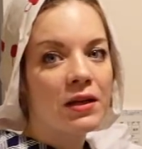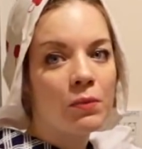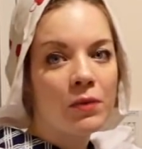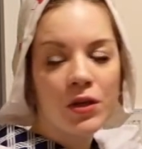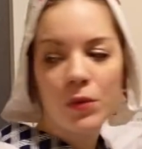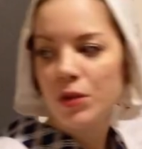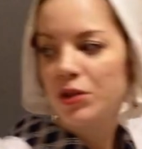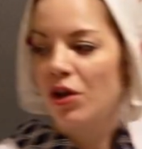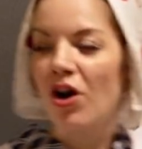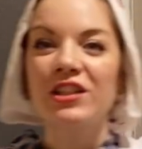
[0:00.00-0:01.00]
when you wash
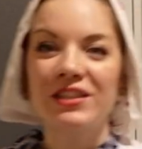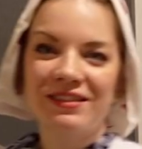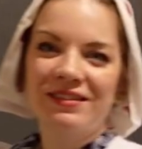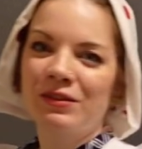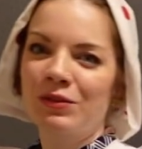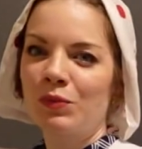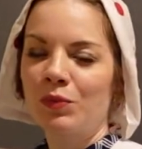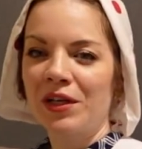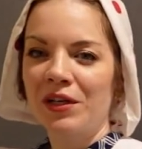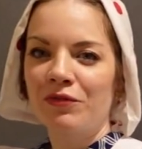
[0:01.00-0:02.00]
cotton
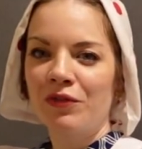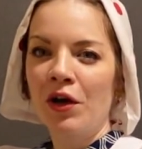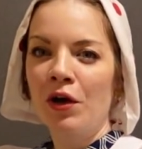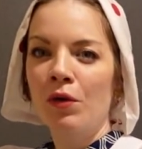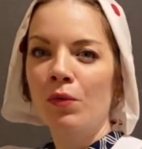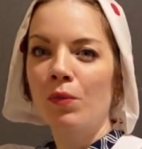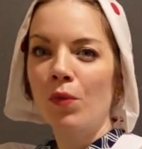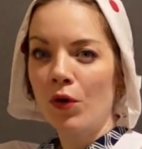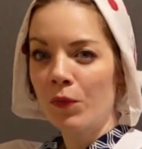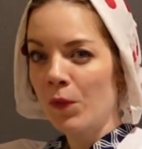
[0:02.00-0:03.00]
with
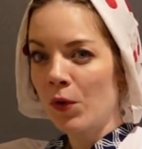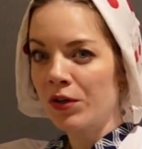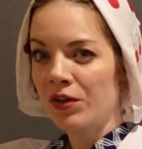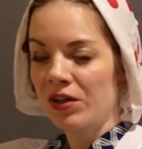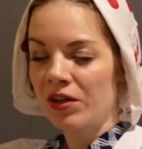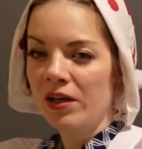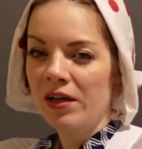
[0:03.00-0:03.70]
warm water,